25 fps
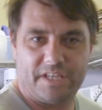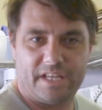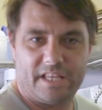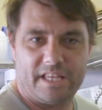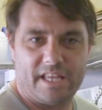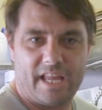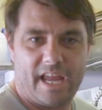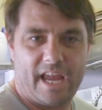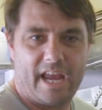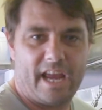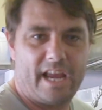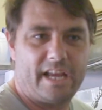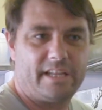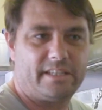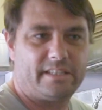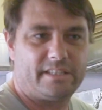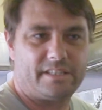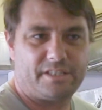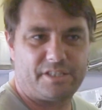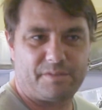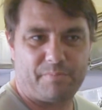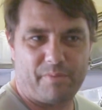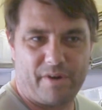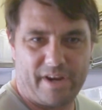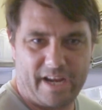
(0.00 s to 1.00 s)
in there,
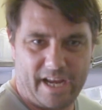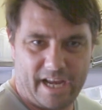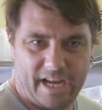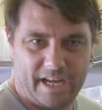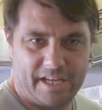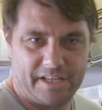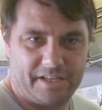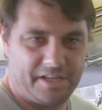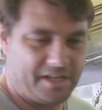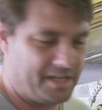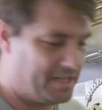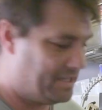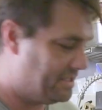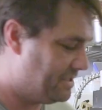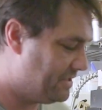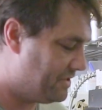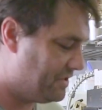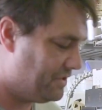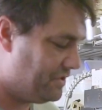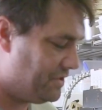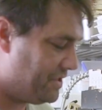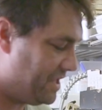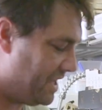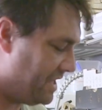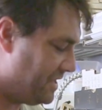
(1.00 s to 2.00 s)
spring onions,
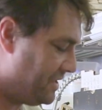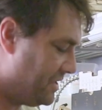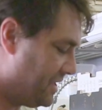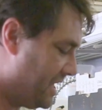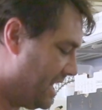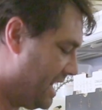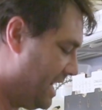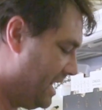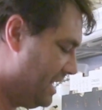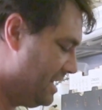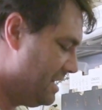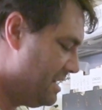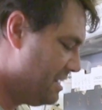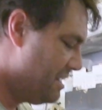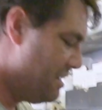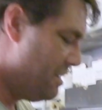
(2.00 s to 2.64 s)
ginger.